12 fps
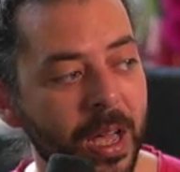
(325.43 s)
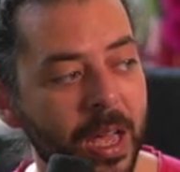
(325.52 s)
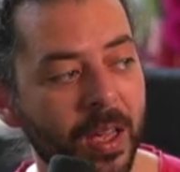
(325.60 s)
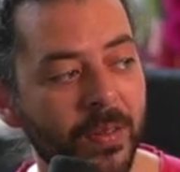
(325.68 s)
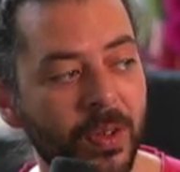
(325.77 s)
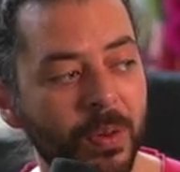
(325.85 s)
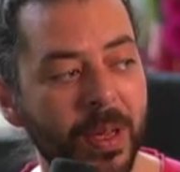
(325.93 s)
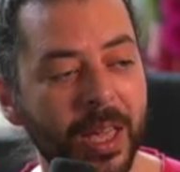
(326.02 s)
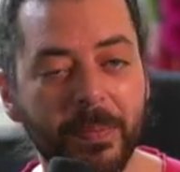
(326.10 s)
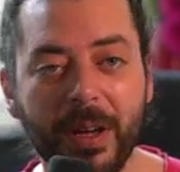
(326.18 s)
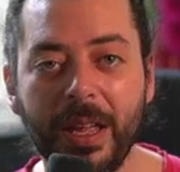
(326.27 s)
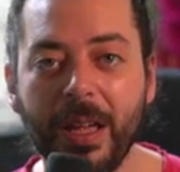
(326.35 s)
if you make
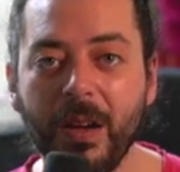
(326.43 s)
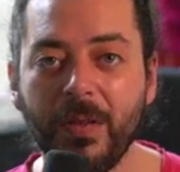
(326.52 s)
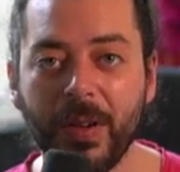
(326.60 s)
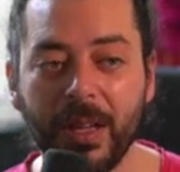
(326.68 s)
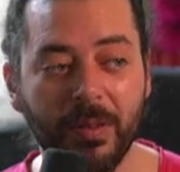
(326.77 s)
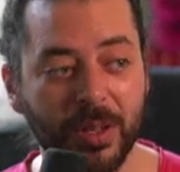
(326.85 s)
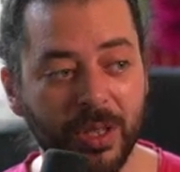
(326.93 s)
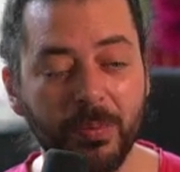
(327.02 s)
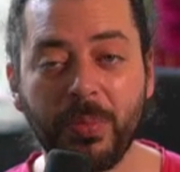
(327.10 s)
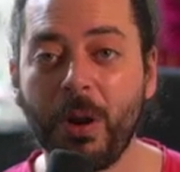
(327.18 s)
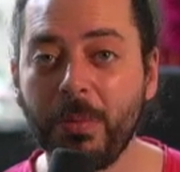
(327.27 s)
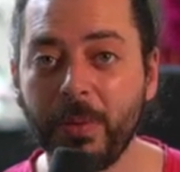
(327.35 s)
money out of it, which you
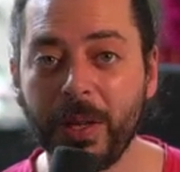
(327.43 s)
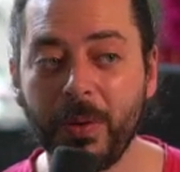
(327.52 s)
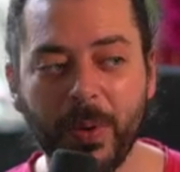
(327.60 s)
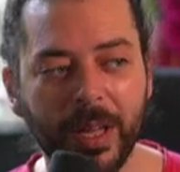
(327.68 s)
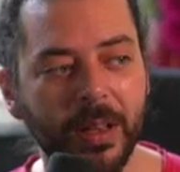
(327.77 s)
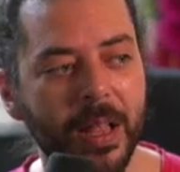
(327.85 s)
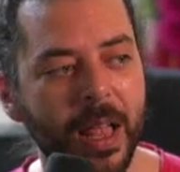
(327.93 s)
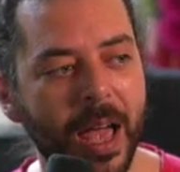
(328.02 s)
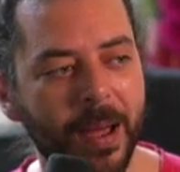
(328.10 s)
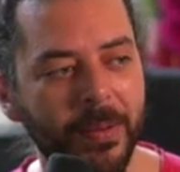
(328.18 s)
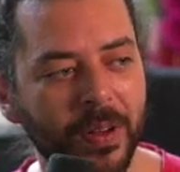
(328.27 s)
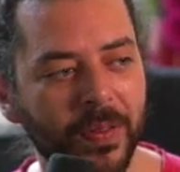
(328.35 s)
probably will,
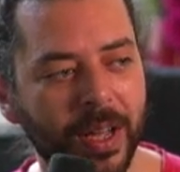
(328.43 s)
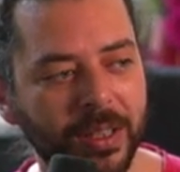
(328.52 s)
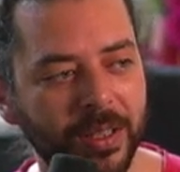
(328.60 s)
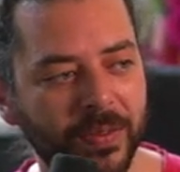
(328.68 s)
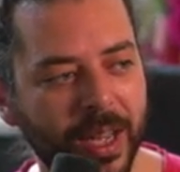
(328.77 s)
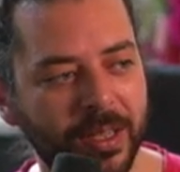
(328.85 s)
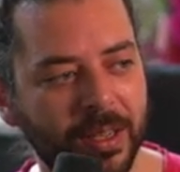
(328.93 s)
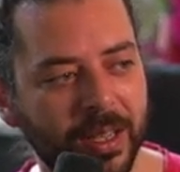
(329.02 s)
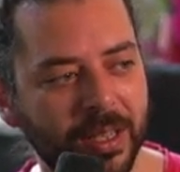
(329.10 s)
I'm not a financial advisor unless